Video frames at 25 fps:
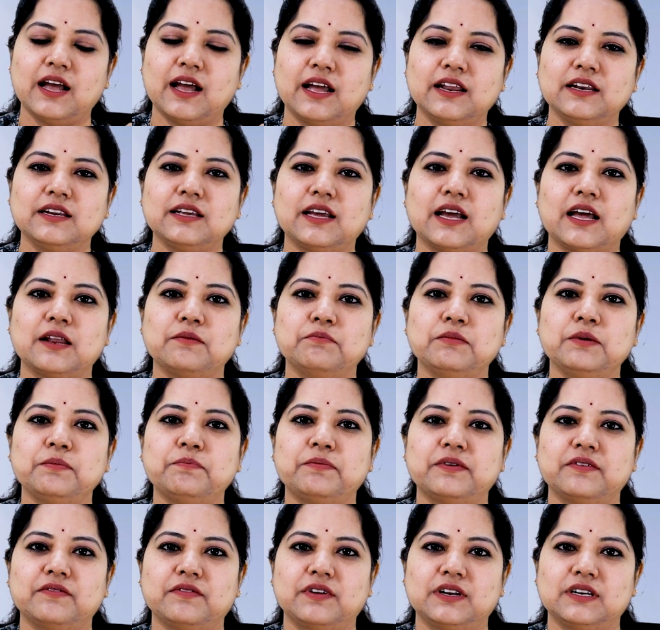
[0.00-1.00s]
and can be
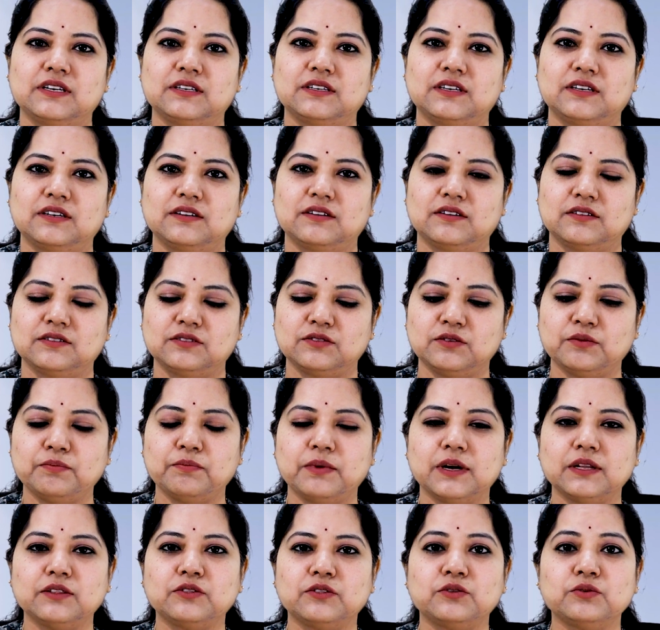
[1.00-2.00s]
prevented. So
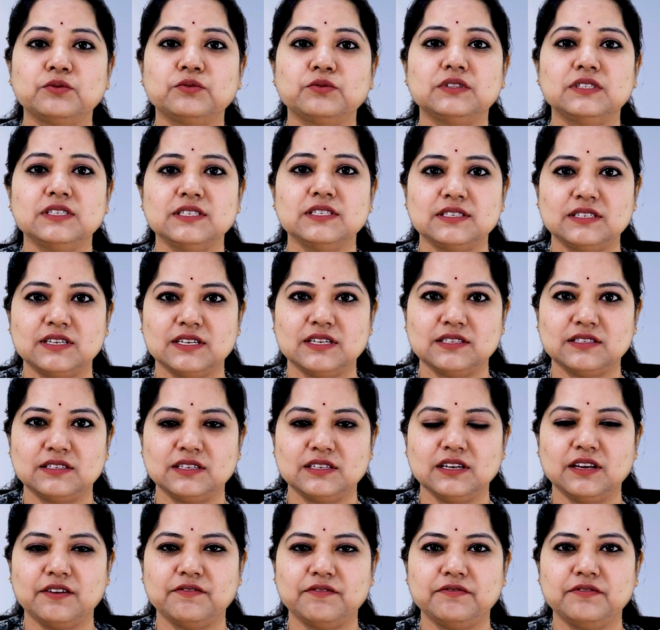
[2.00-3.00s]
but through this
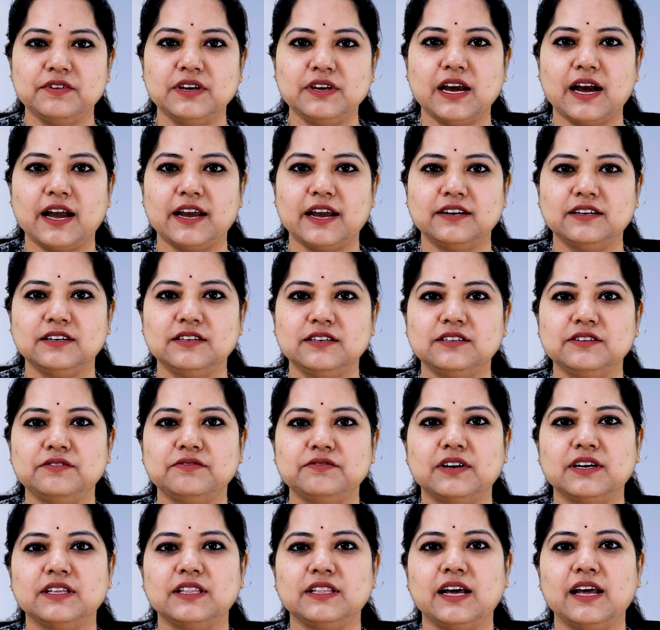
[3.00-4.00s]
testing, if we
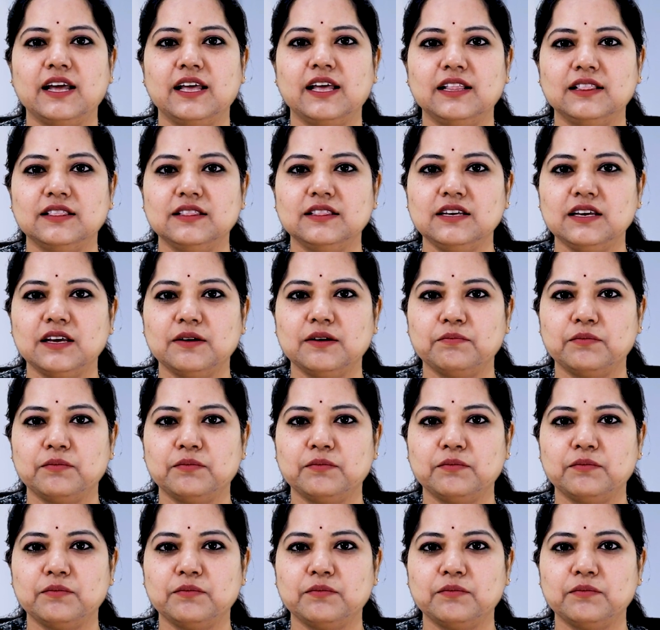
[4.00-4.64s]
identify the healthy